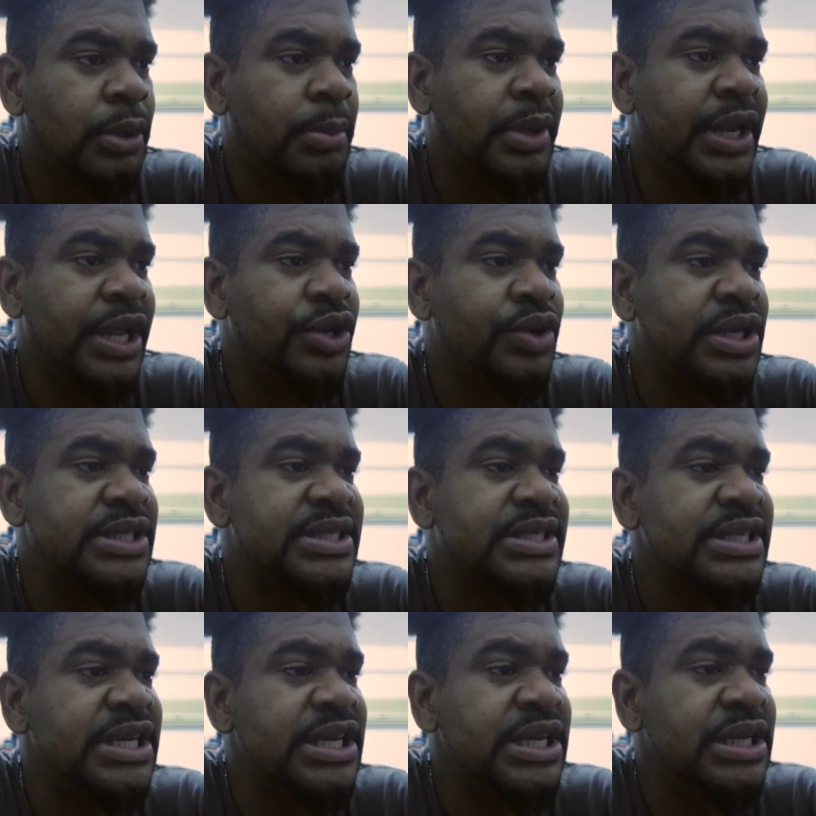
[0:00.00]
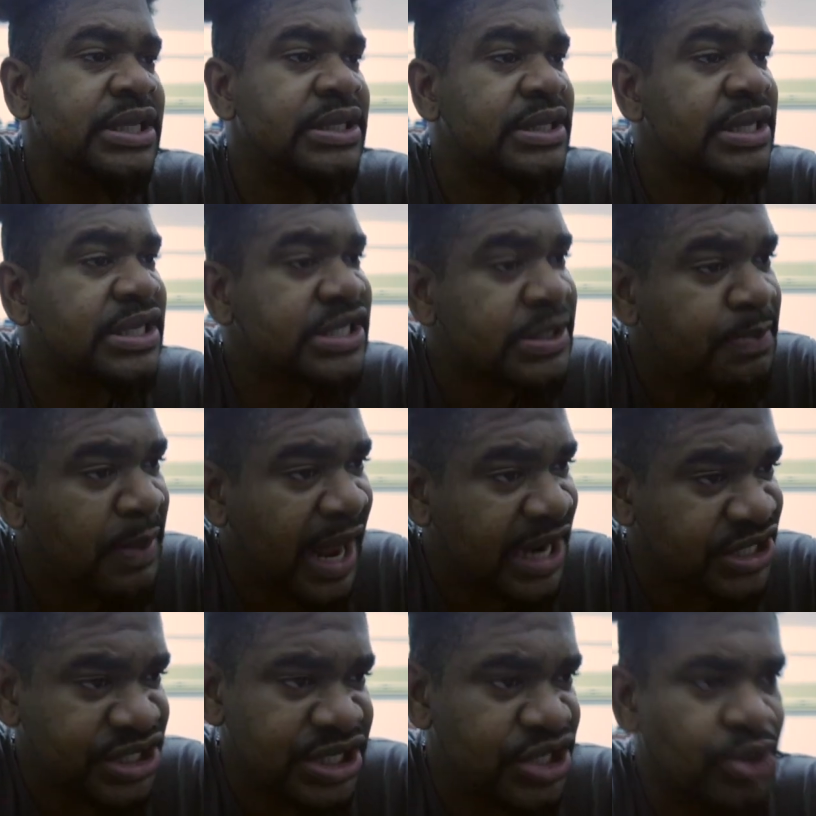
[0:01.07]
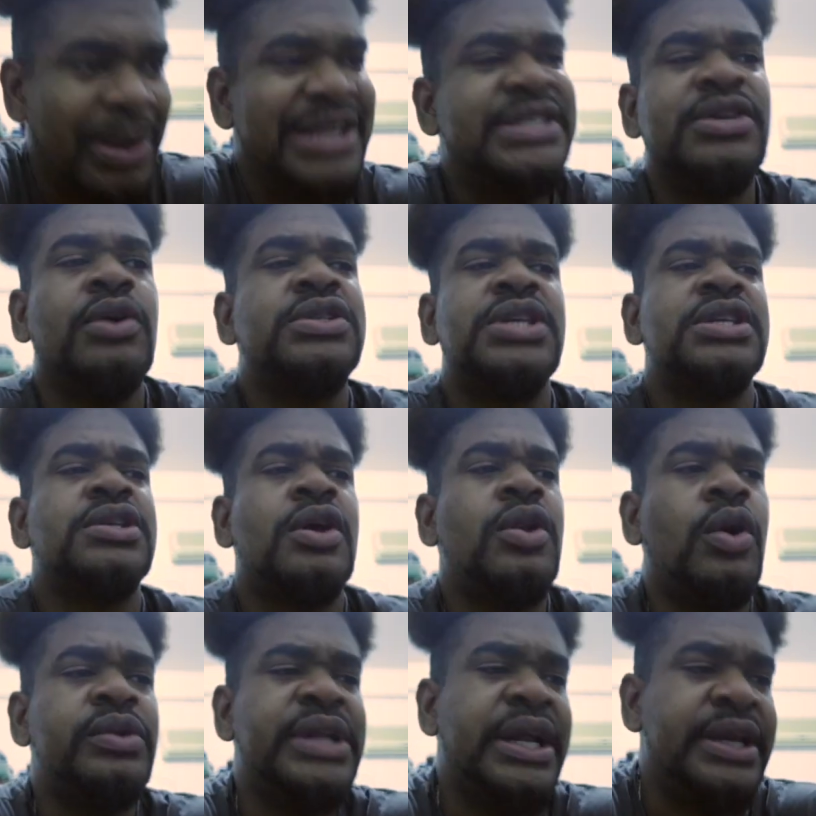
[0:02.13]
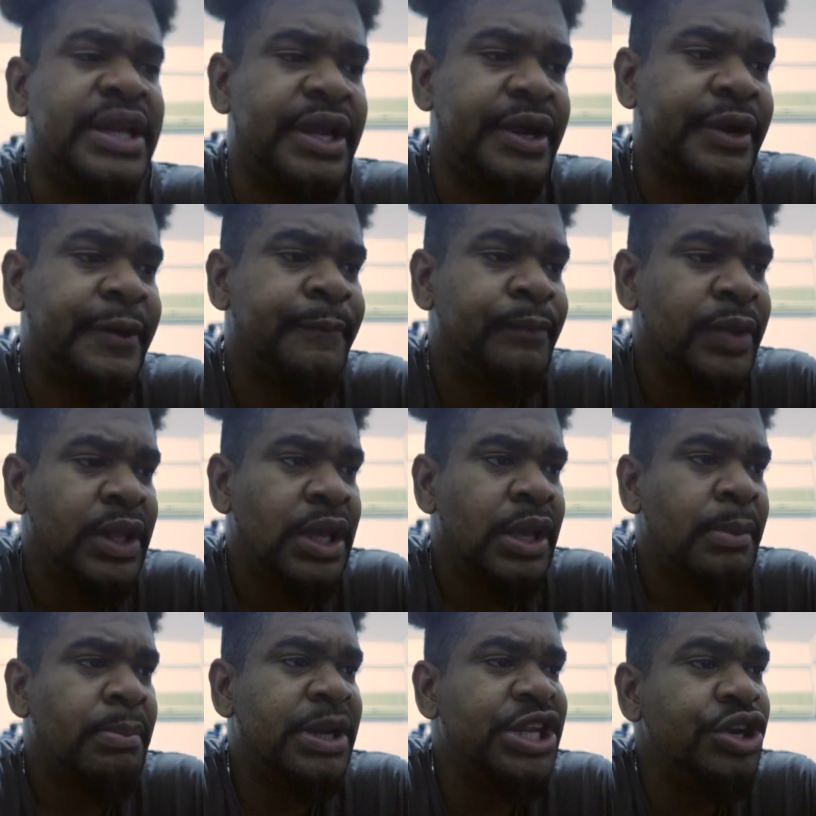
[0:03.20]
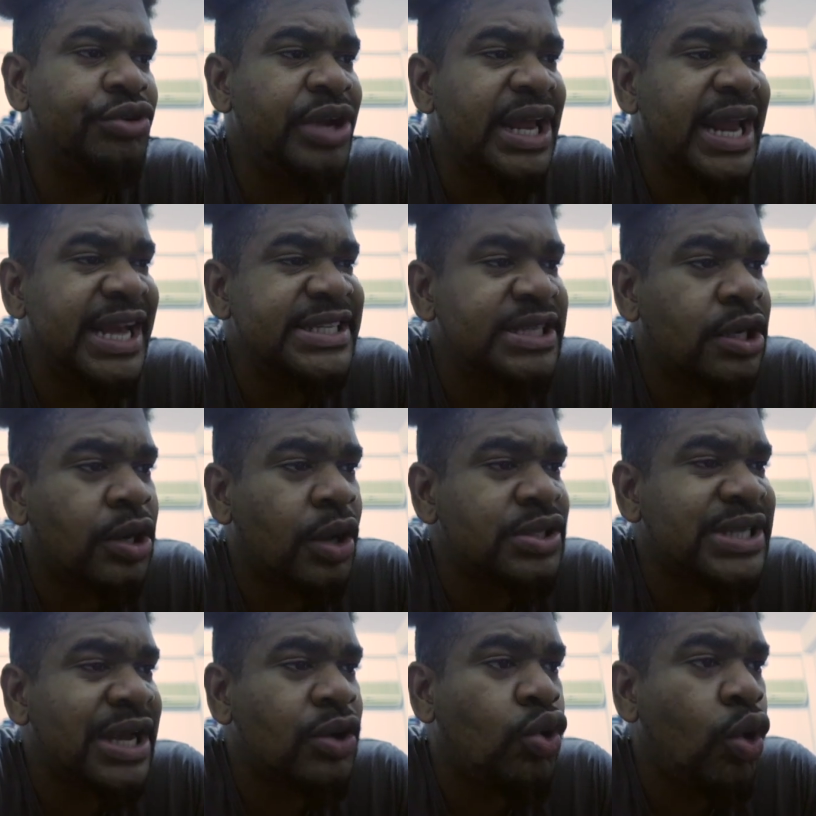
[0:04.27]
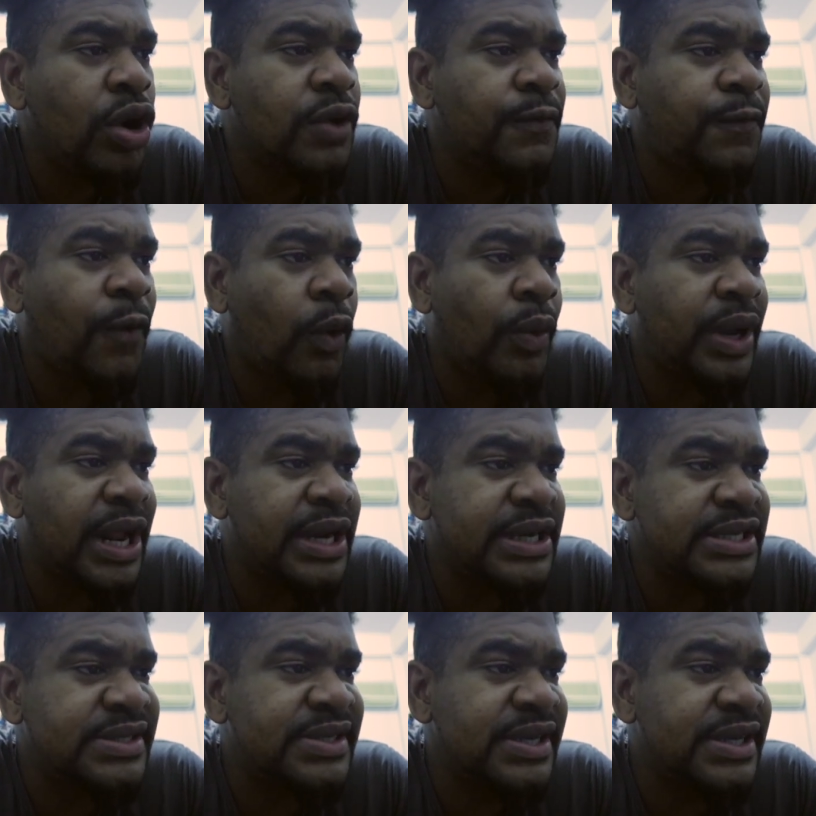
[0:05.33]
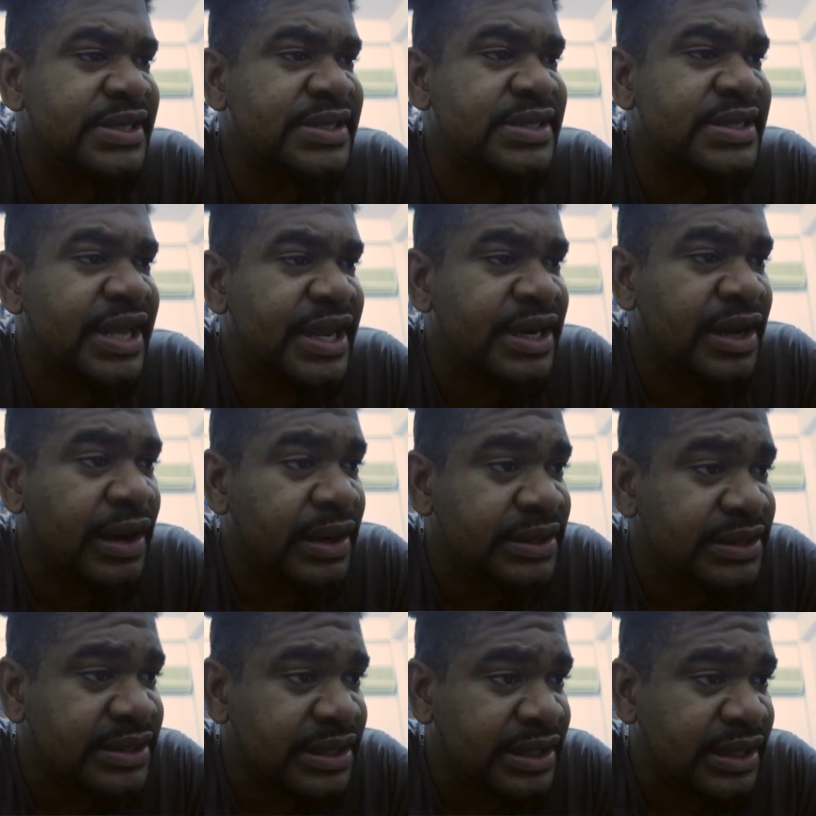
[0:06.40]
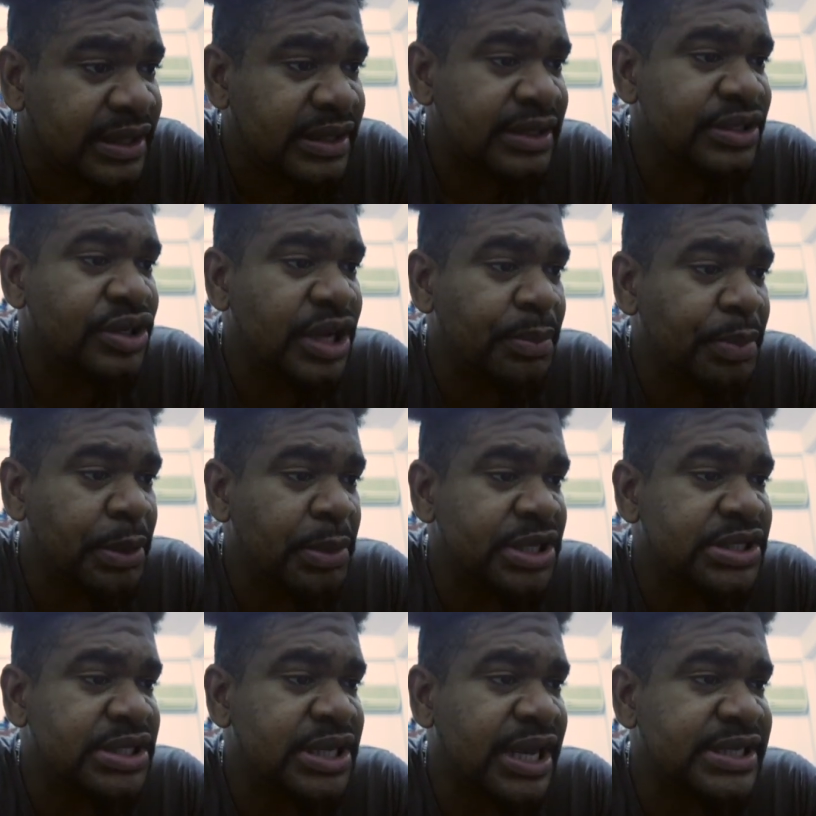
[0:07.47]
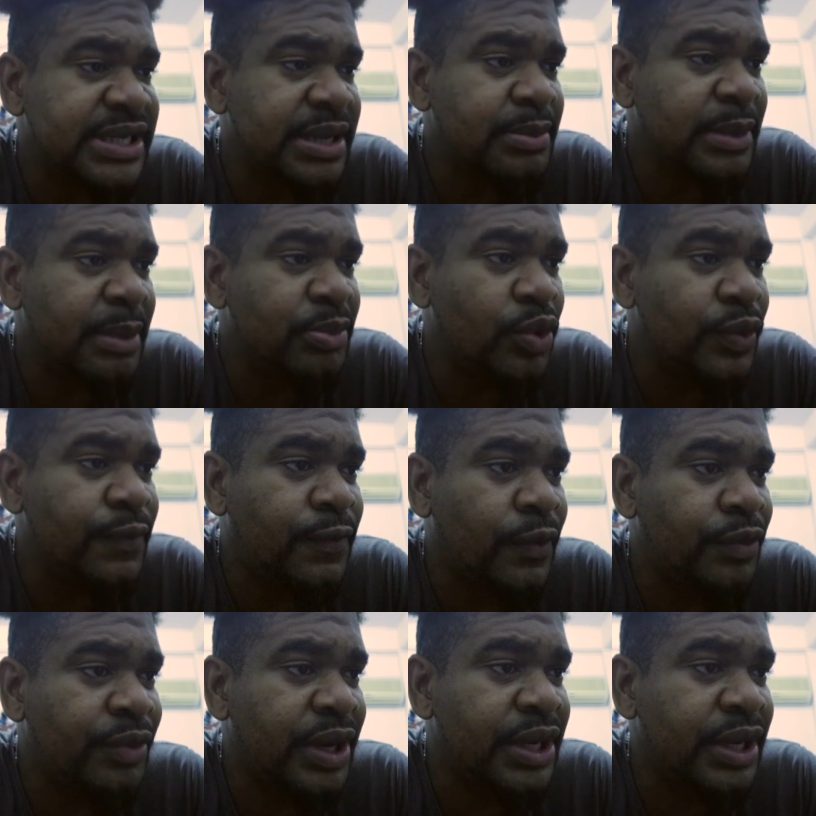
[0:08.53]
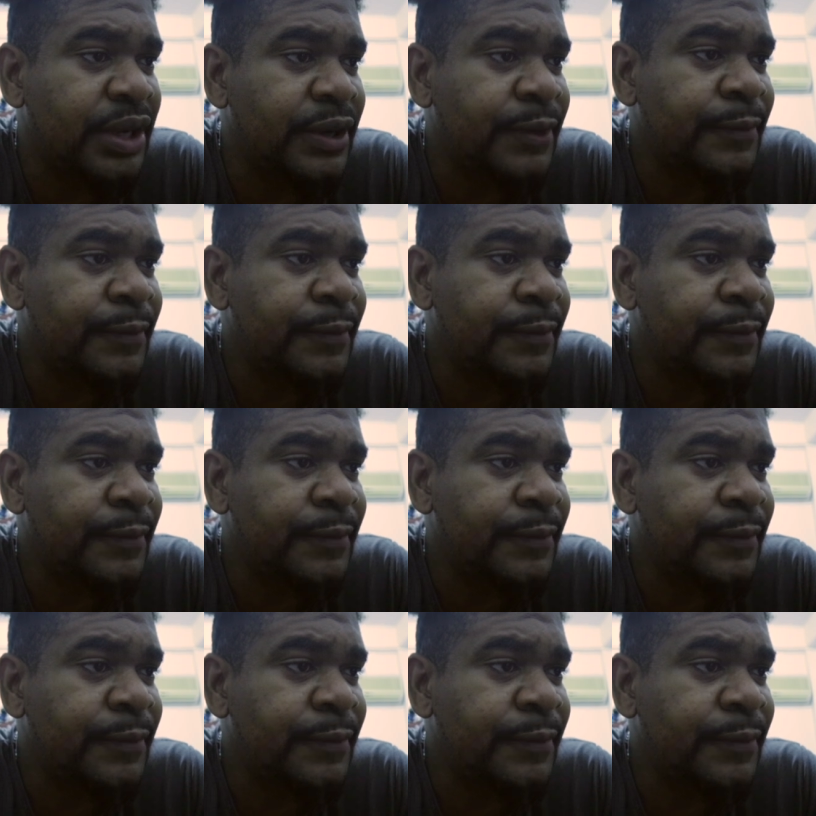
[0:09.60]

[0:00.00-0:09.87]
But then you can see this splash thing. You might say, also, it's a cloud that there. But you realize the clouds are going forward and this thing is staying under. You can pretty much see as I'm going forward right there.